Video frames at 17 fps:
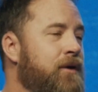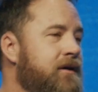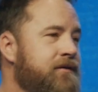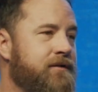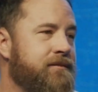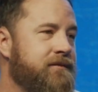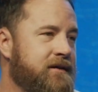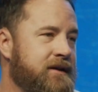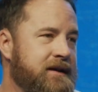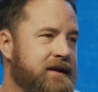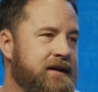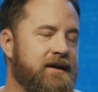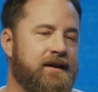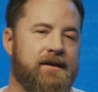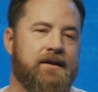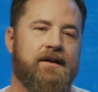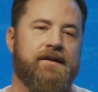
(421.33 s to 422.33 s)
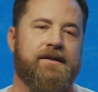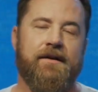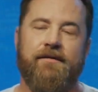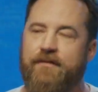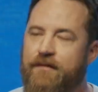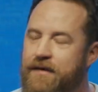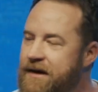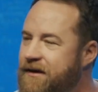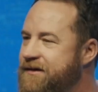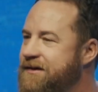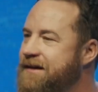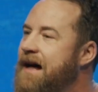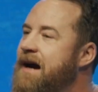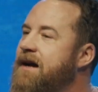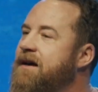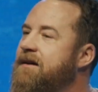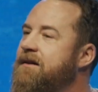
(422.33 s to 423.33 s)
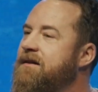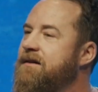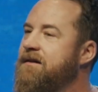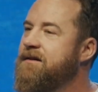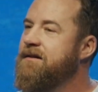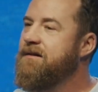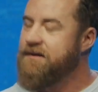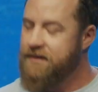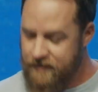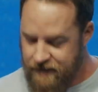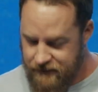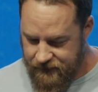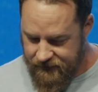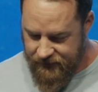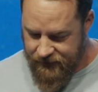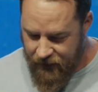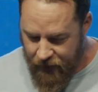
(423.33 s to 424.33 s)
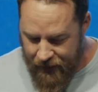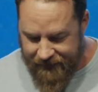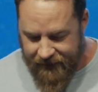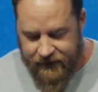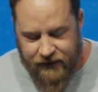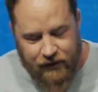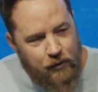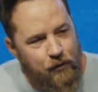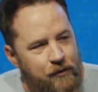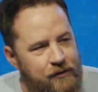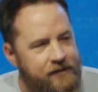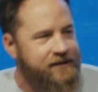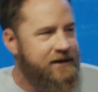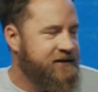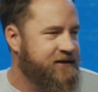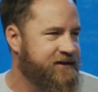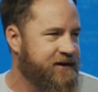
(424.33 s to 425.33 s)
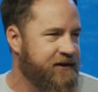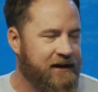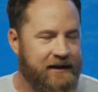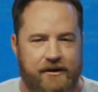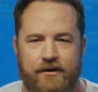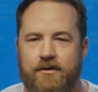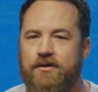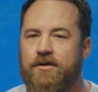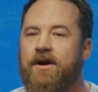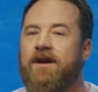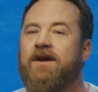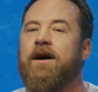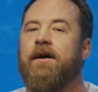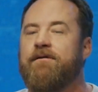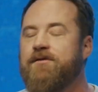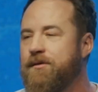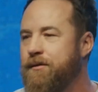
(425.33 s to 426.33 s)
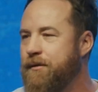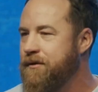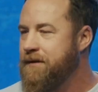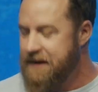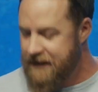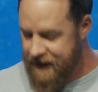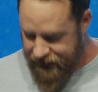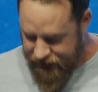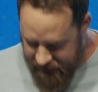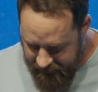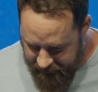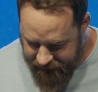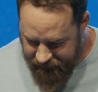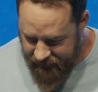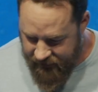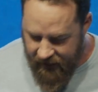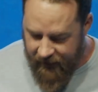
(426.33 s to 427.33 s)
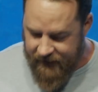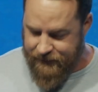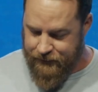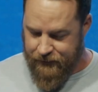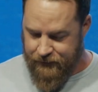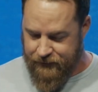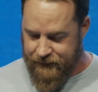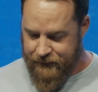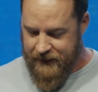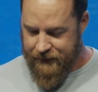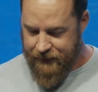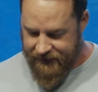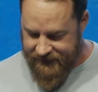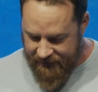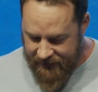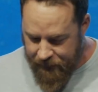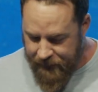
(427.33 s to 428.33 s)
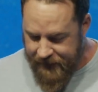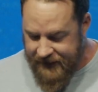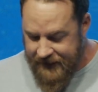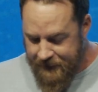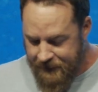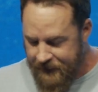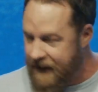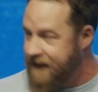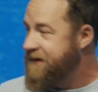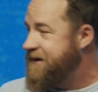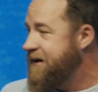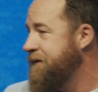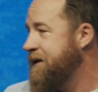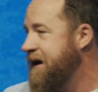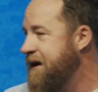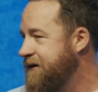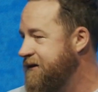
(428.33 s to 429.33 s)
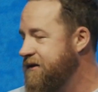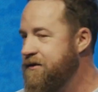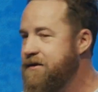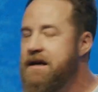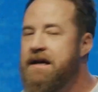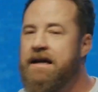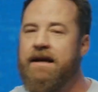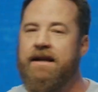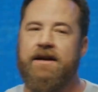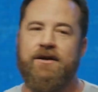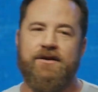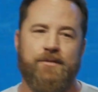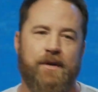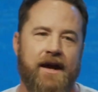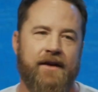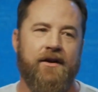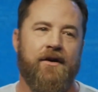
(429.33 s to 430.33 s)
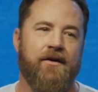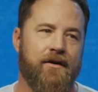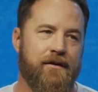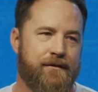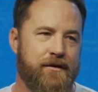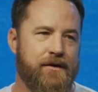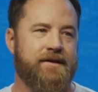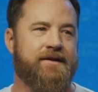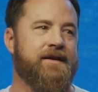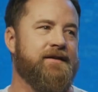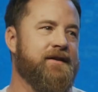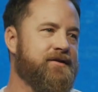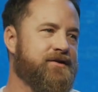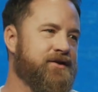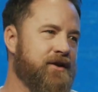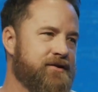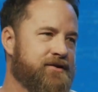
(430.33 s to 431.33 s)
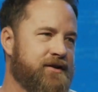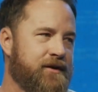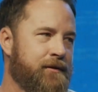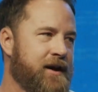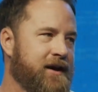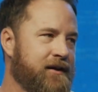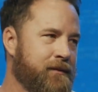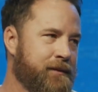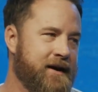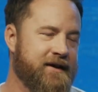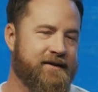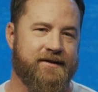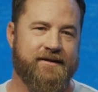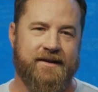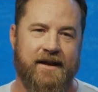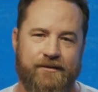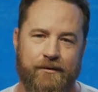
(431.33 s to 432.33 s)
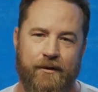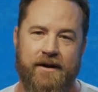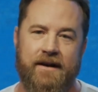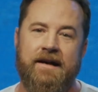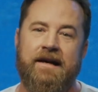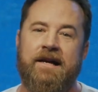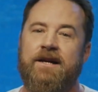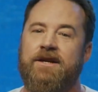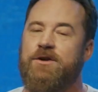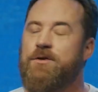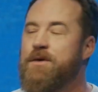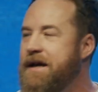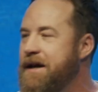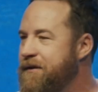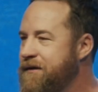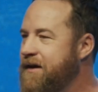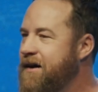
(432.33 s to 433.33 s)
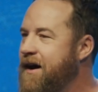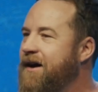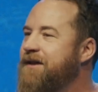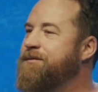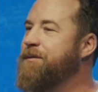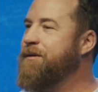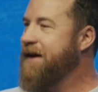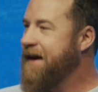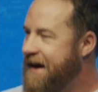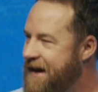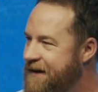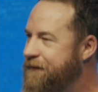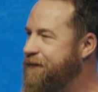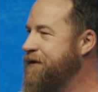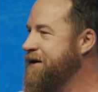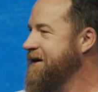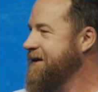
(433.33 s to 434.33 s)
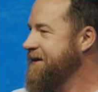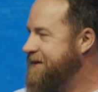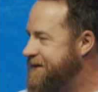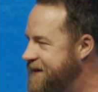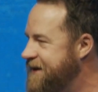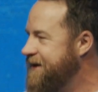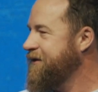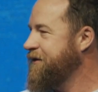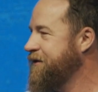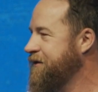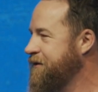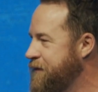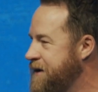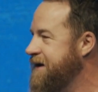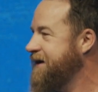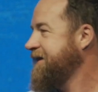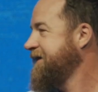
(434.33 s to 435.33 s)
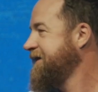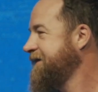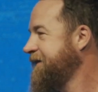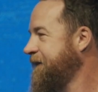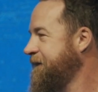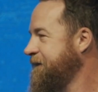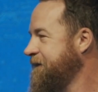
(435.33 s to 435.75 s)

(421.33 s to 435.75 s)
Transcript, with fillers: one of them that feels like you, you don't have the tools necessary. Like you, you're not comfortable sharing the gospel with people. It's a little bit intimidating to you. And here's what I know though if you attend this church on a regular basis, guess what? You hear the gospel every single week.